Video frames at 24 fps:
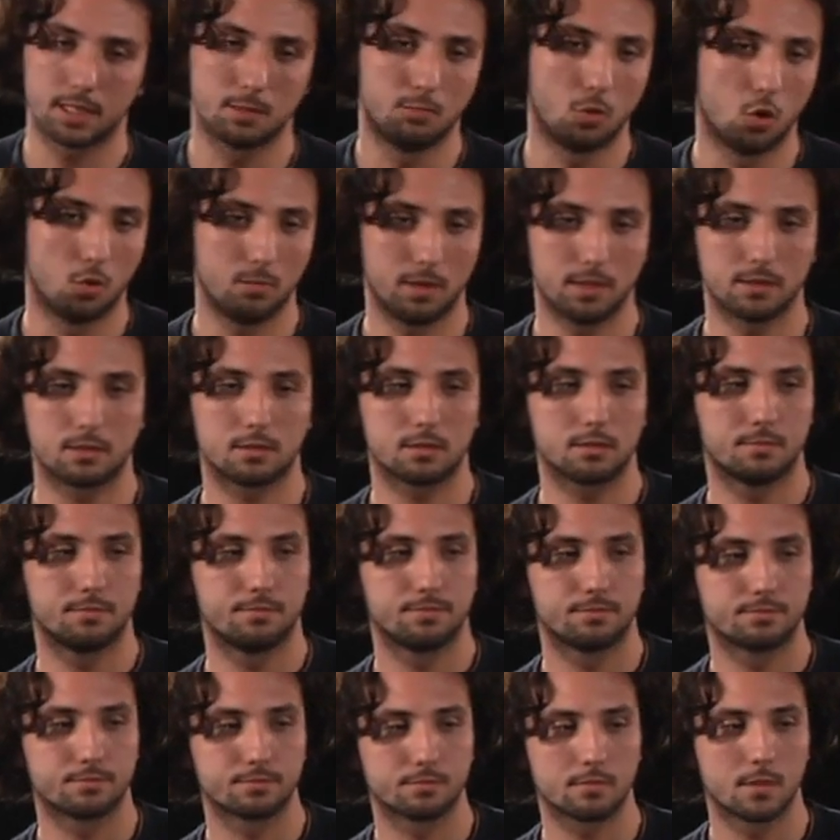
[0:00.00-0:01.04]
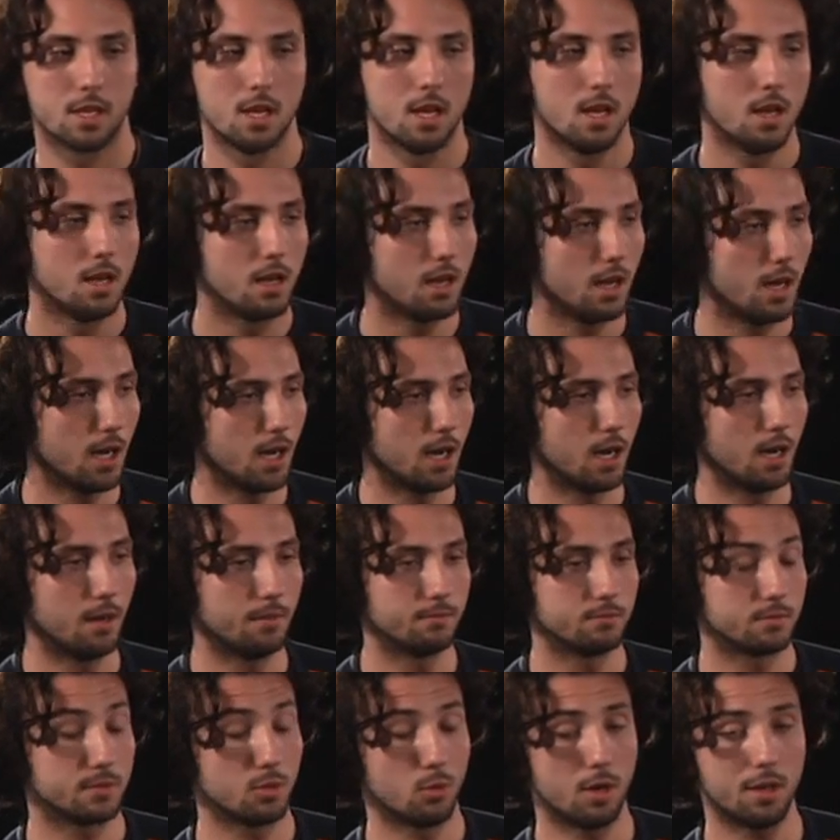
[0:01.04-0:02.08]
at the moment.
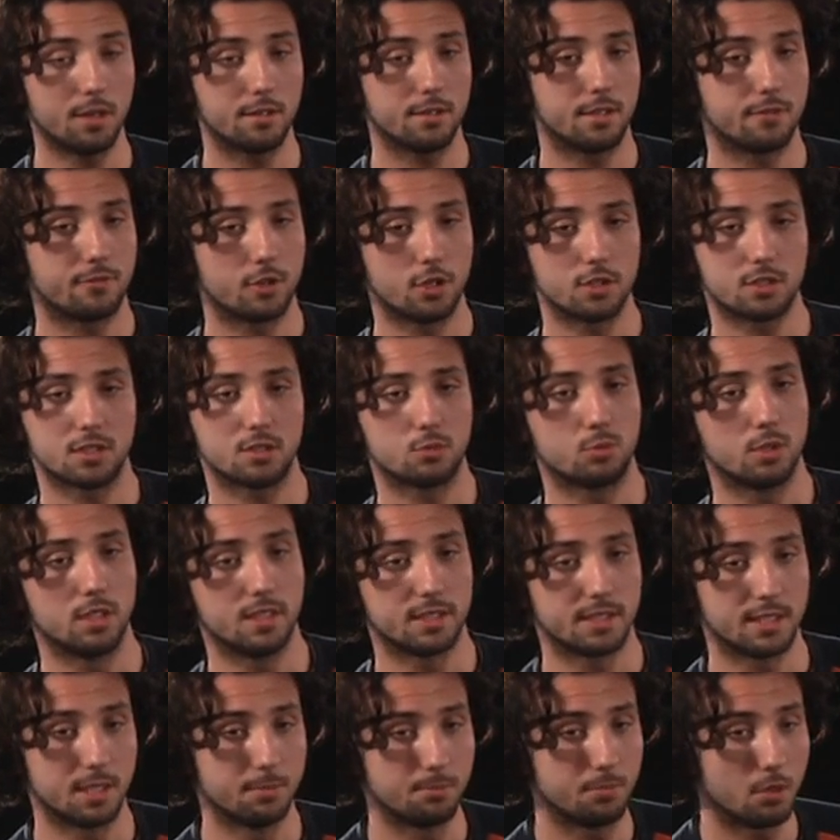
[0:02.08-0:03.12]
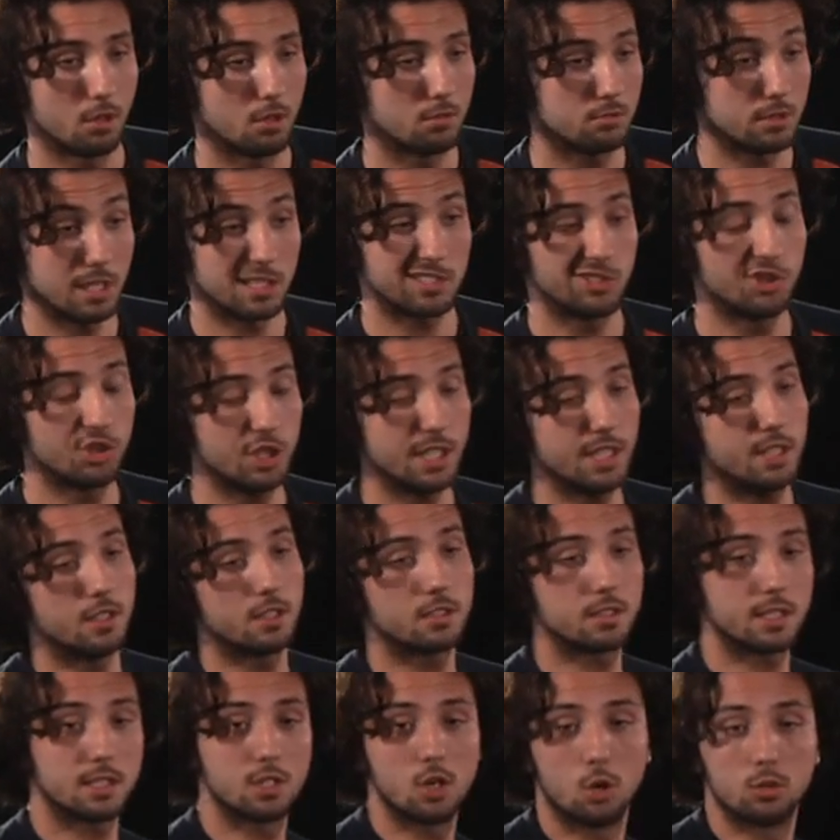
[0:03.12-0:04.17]
The first is really simple, yet
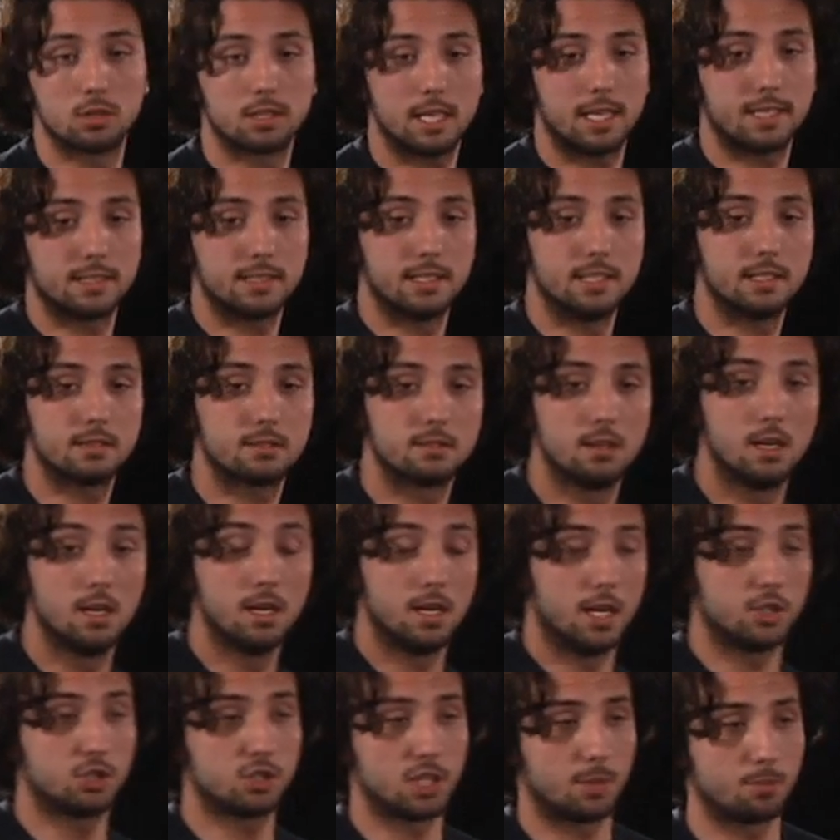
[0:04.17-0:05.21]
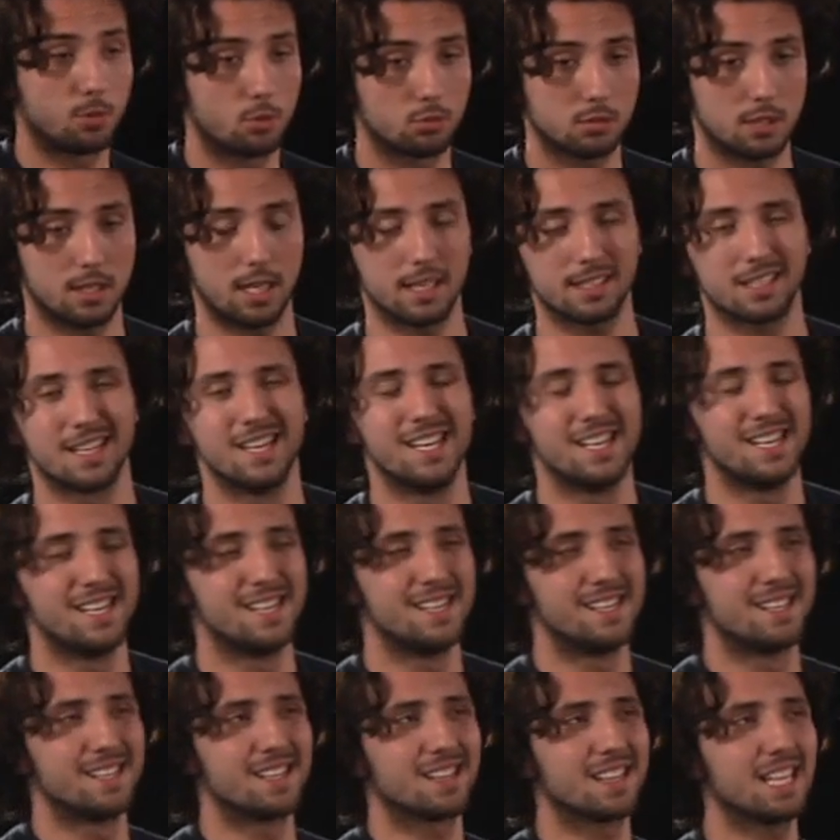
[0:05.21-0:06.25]
genius. It goes like this. I just approach, like,
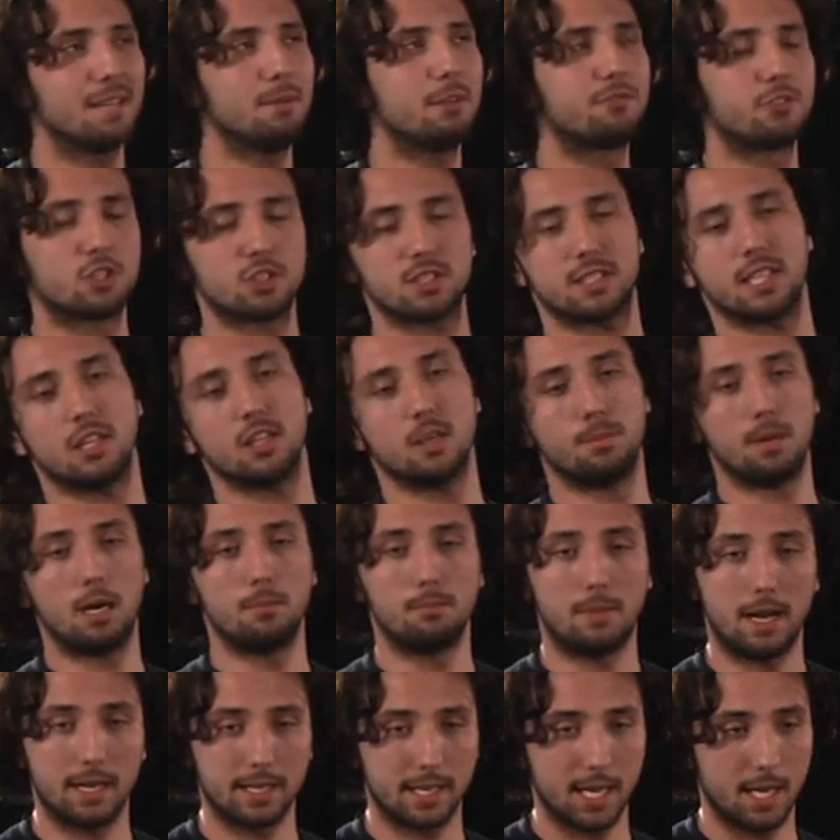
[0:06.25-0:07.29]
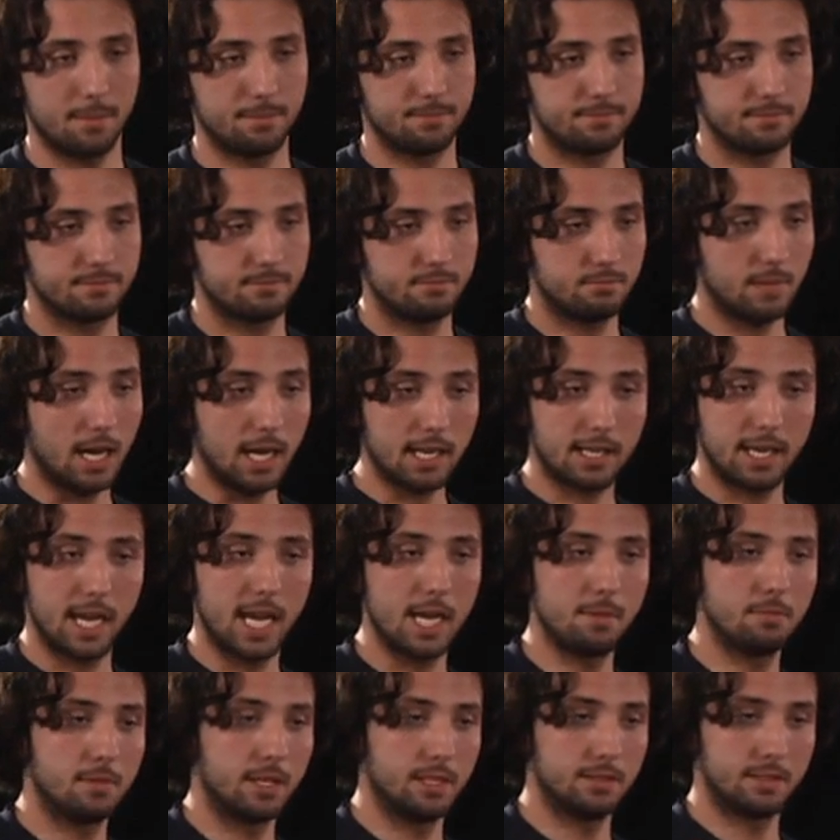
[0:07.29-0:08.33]
let me first tell you about my game. My
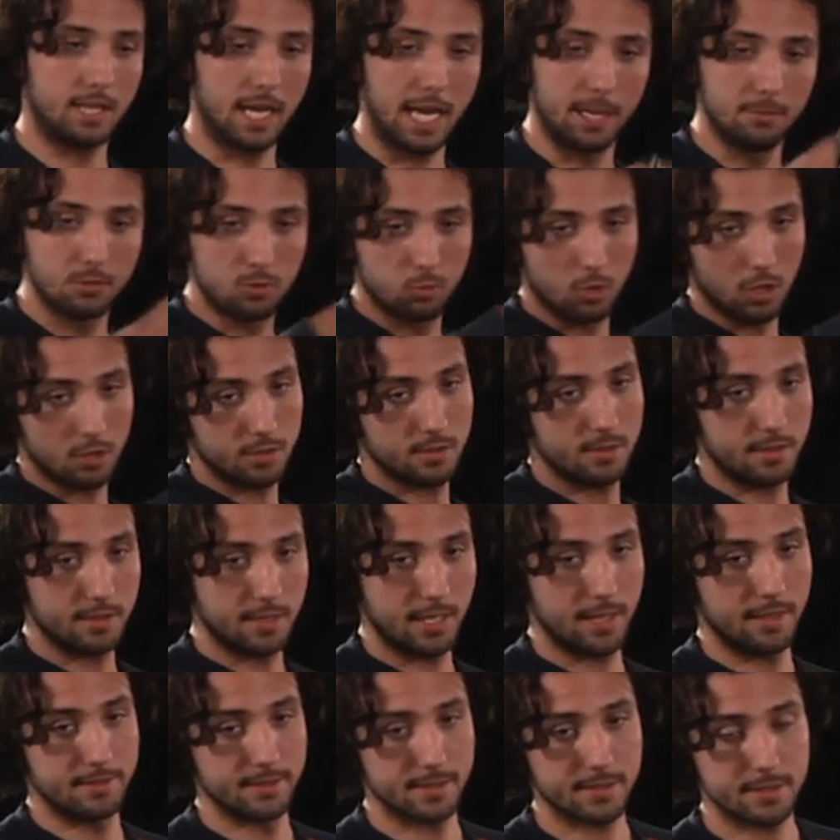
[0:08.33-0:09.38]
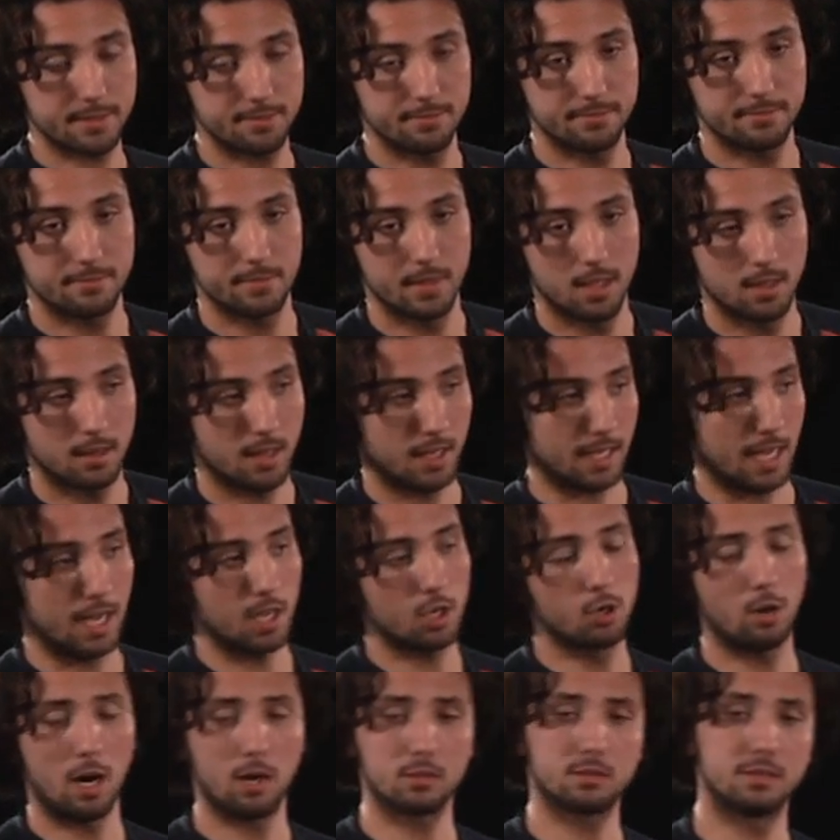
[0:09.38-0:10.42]
game is aimed towards the tens. Like,
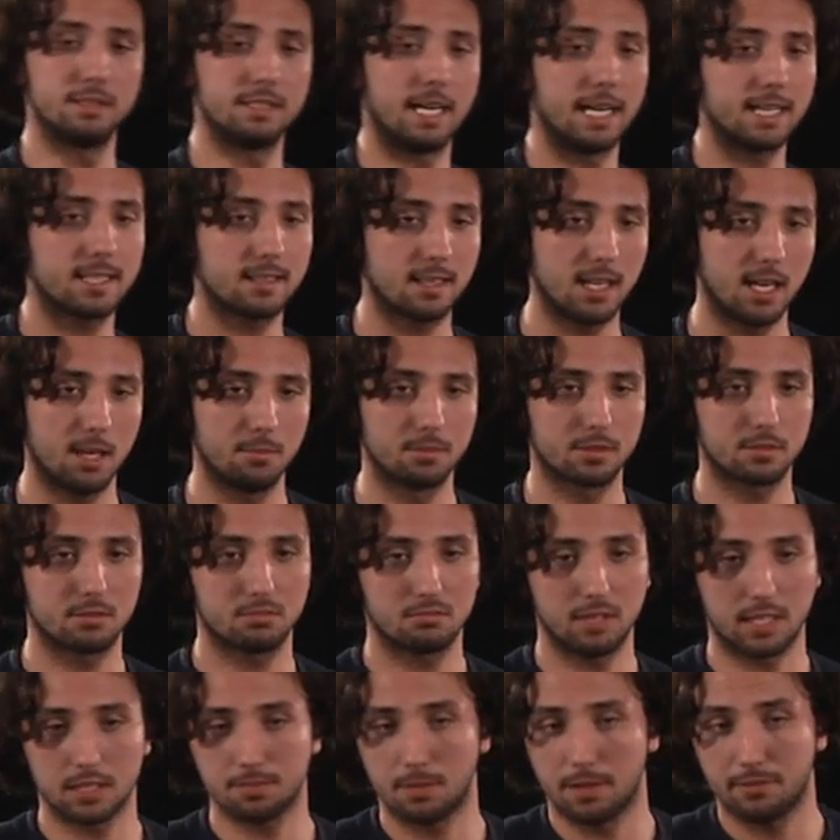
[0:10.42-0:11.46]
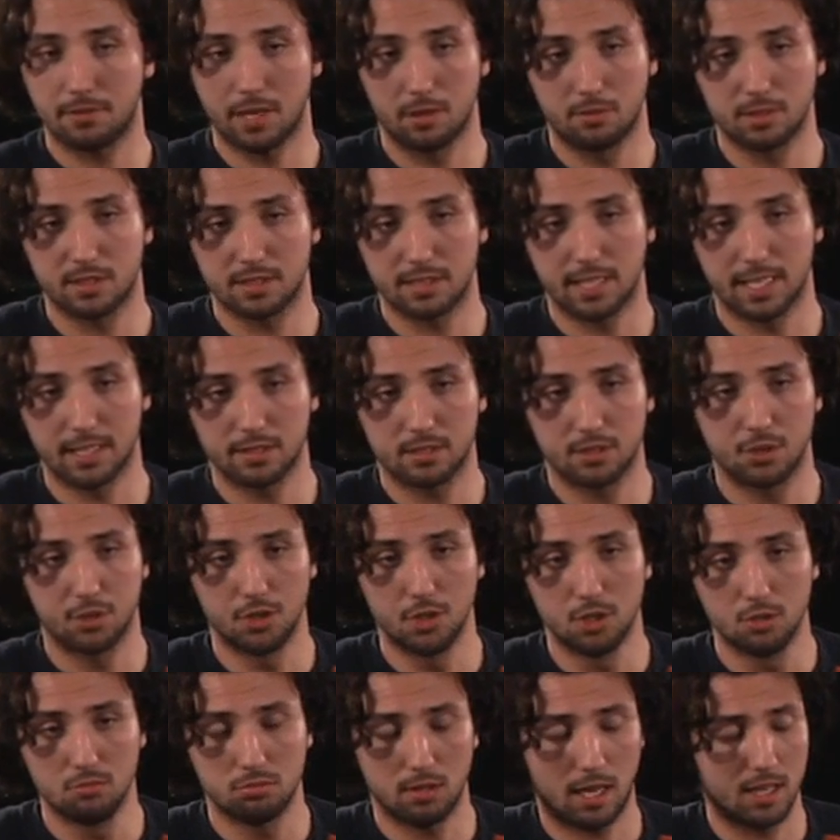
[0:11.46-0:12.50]
I go out to nightclubs. That's my favorite thing to
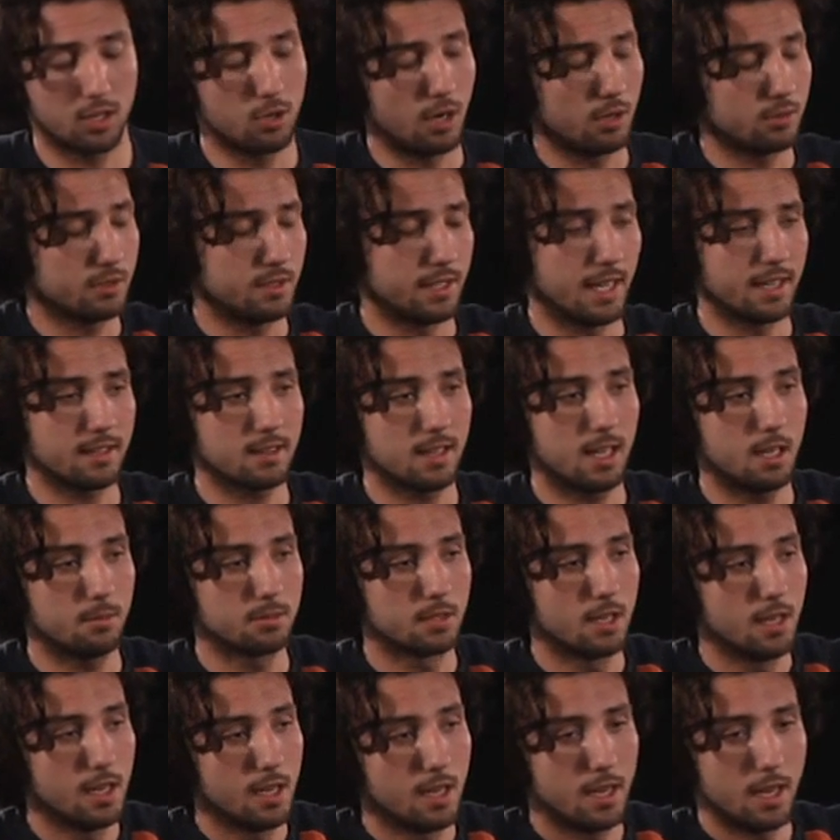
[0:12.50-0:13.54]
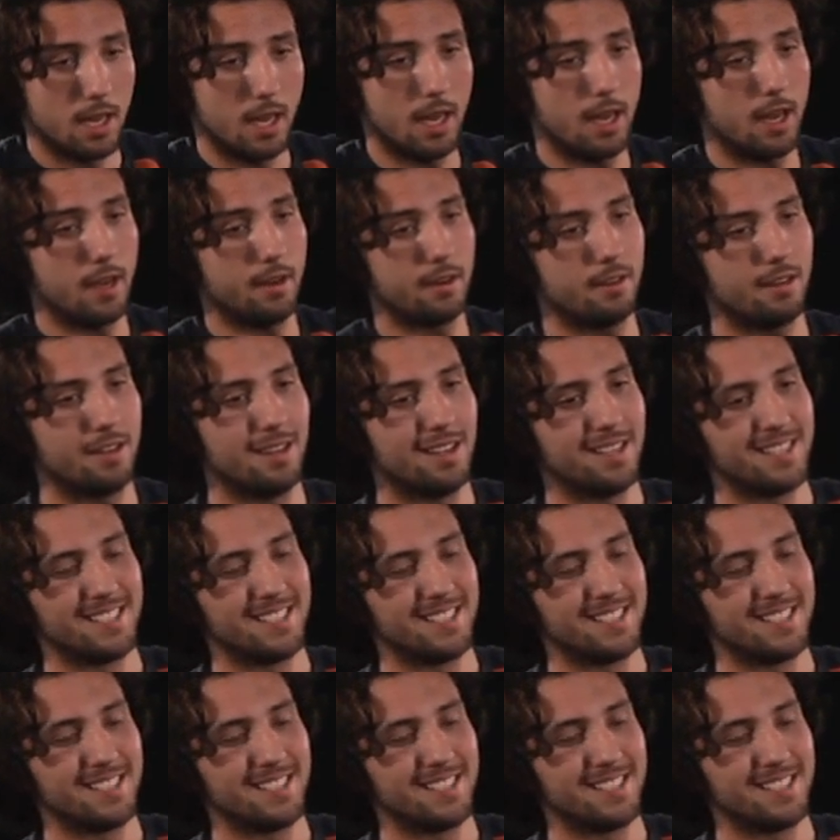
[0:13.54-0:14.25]
do. I go out to nightclubs, and